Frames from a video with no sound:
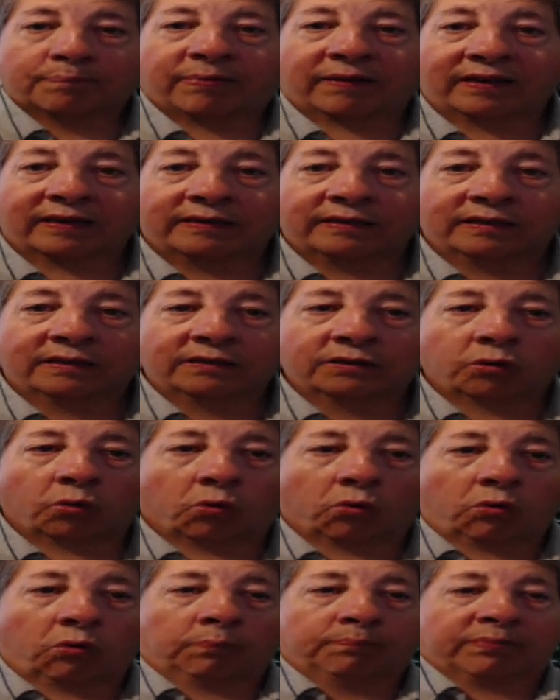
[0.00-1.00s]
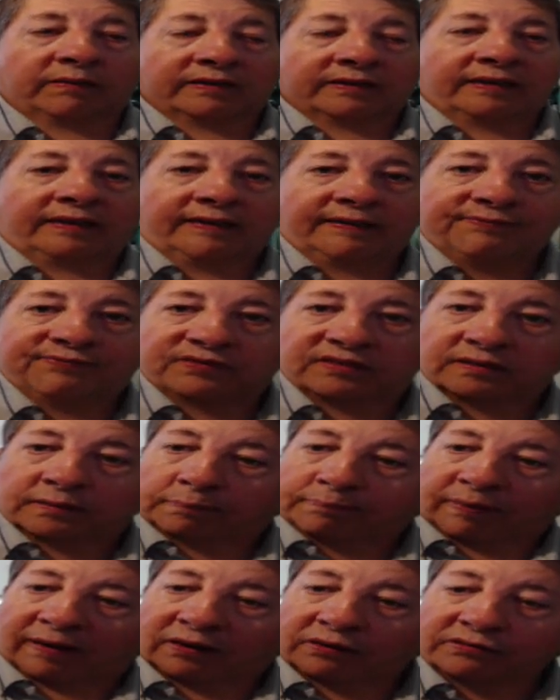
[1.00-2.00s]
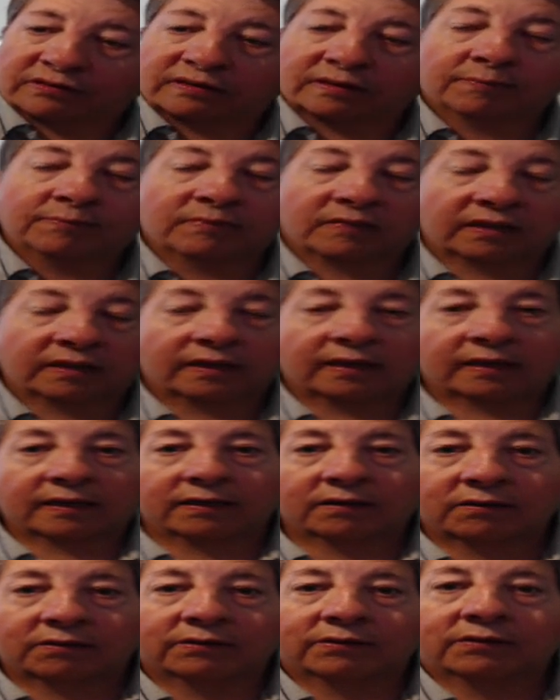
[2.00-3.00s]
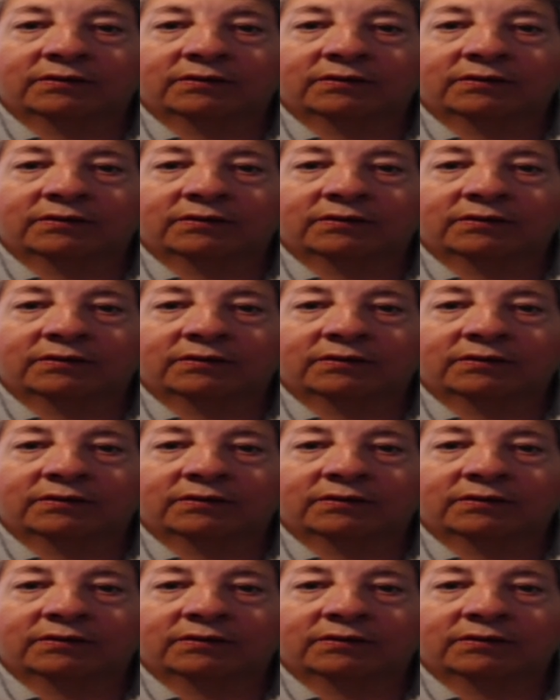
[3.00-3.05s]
simple thought. It reminds me of the movie of Vendetta.